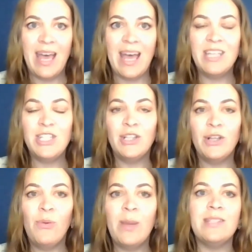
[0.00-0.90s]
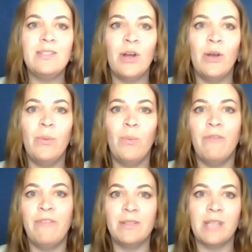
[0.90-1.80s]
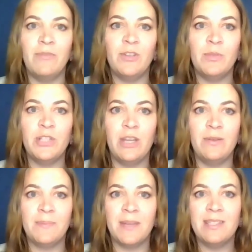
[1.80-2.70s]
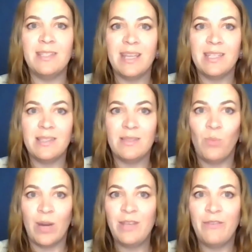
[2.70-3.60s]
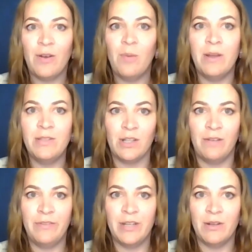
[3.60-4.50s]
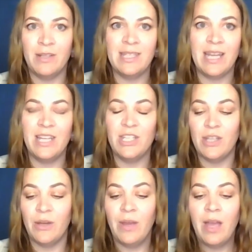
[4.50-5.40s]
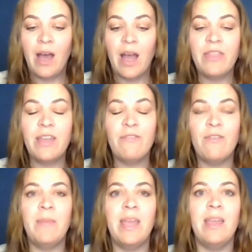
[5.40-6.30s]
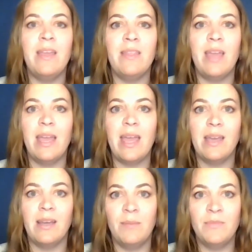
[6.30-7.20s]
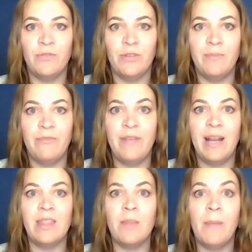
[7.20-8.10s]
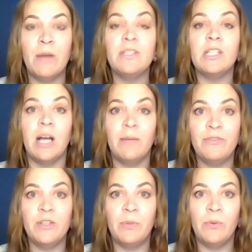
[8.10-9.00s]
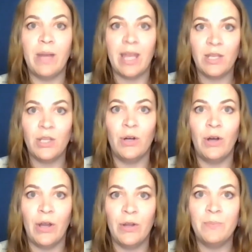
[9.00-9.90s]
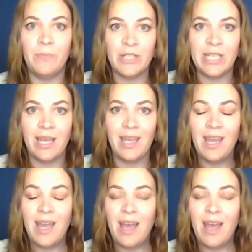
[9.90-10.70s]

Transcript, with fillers: And you'll always know what feels comfortable to you because it's when you feel most confident on stage. So I think for me, it, it, comes from feeling the most comfortable in your own body.